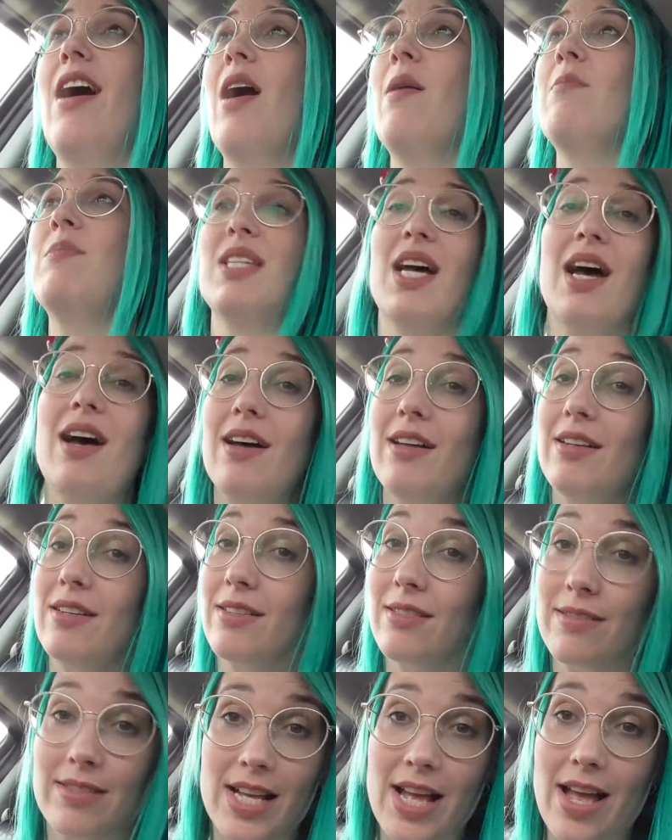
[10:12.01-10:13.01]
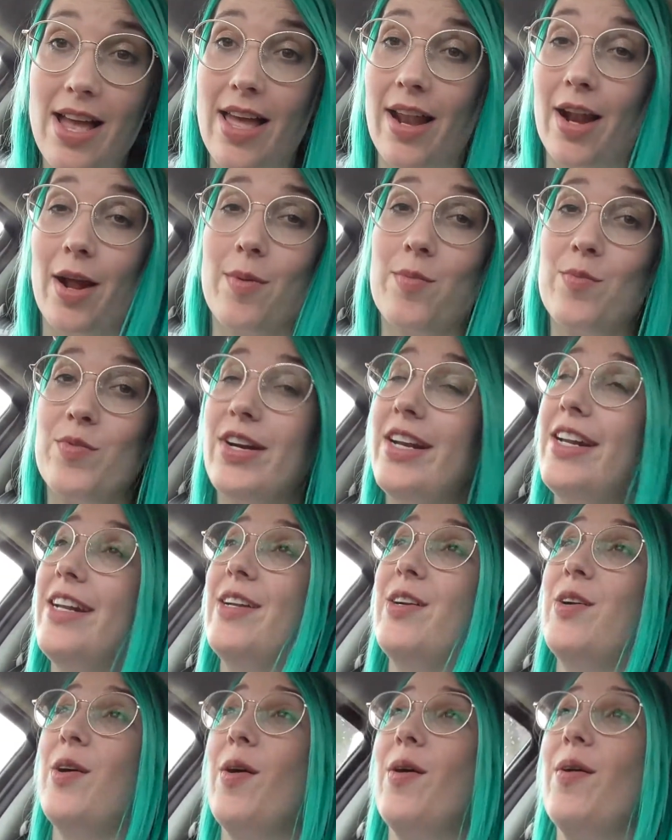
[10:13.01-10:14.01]
I'm done, and I'm ready
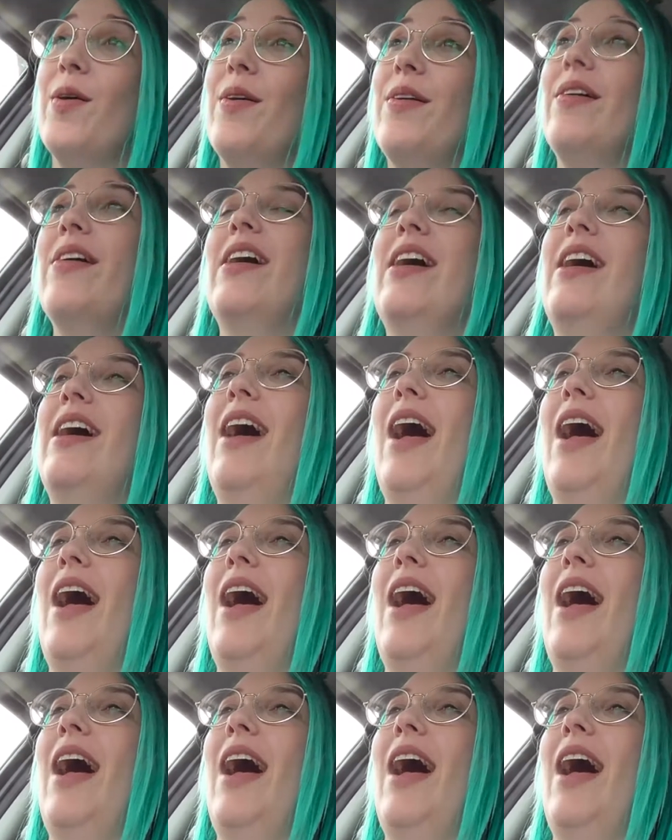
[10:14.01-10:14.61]
to go,